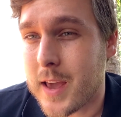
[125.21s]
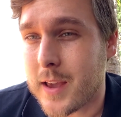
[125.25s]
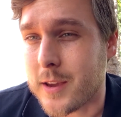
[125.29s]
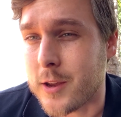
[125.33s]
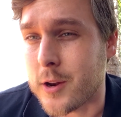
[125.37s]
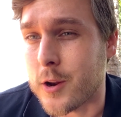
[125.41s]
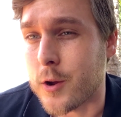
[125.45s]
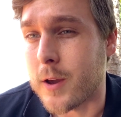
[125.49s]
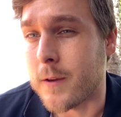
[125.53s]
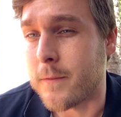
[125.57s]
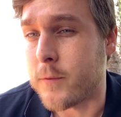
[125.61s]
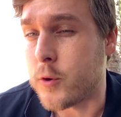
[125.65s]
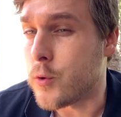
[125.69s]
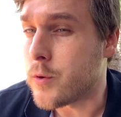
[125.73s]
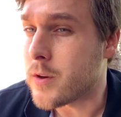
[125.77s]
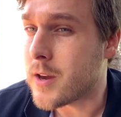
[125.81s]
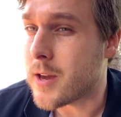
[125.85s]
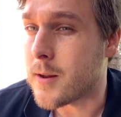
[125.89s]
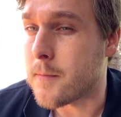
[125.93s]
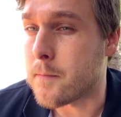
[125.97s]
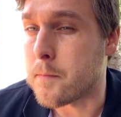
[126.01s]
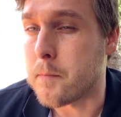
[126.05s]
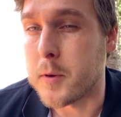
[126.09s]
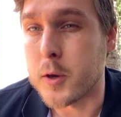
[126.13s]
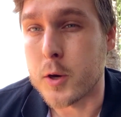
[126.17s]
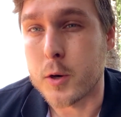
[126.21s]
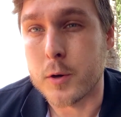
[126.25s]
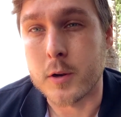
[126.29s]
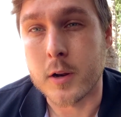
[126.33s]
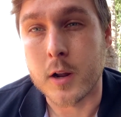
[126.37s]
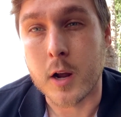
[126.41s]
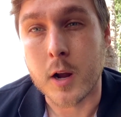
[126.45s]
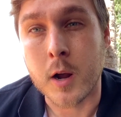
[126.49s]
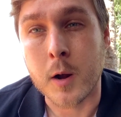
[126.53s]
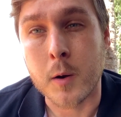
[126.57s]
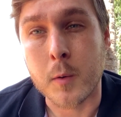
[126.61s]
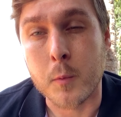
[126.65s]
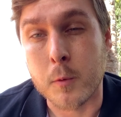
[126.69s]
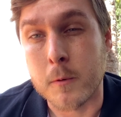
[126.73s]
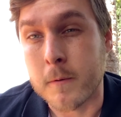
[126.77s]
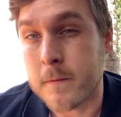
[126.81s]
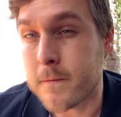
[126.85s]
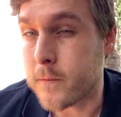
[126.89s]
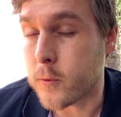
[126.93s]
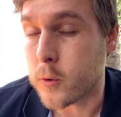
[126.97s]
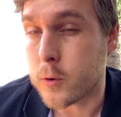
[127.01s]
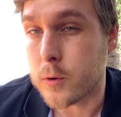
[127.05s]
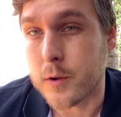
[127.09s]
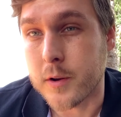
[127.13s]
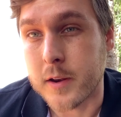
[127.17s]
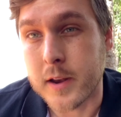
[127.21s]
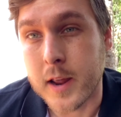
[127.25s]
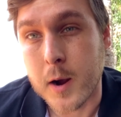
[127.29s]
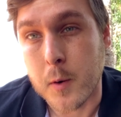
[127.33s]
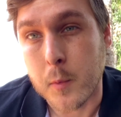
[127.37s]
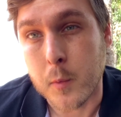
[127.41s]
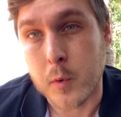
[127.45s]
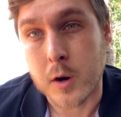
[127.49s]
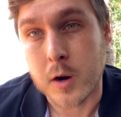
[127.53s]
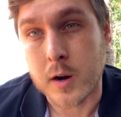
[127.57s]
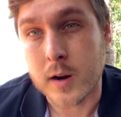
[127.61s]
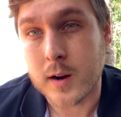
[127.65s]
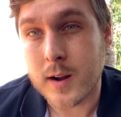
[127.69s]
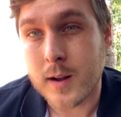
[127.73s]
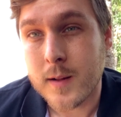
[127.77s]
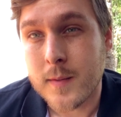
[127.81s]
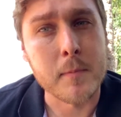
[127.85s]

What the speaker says: you know, if you can build a referral network,